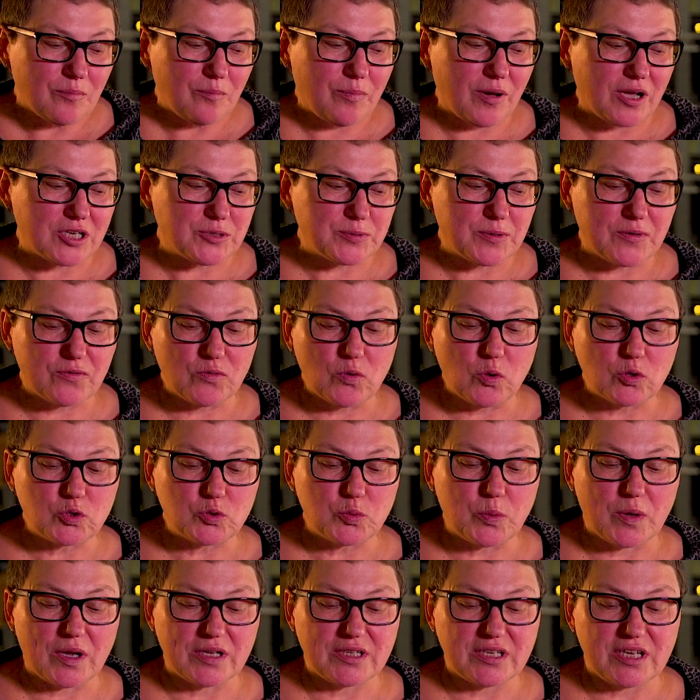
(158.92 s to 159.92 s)
but we've
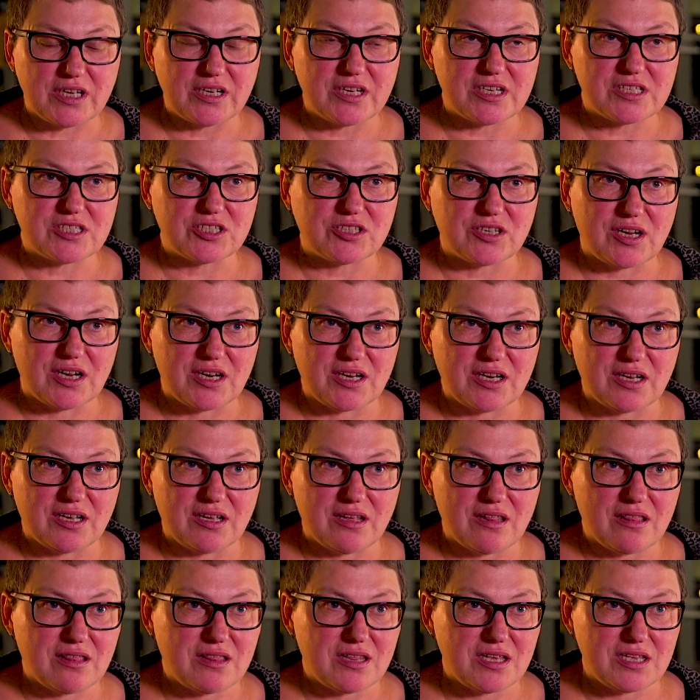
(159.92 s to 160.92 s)
got one in Australia.
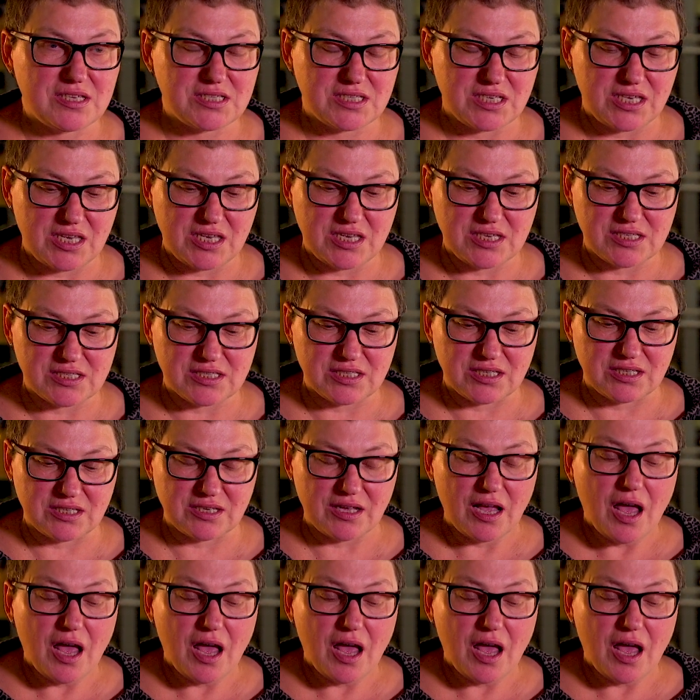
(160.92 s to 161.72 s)
This is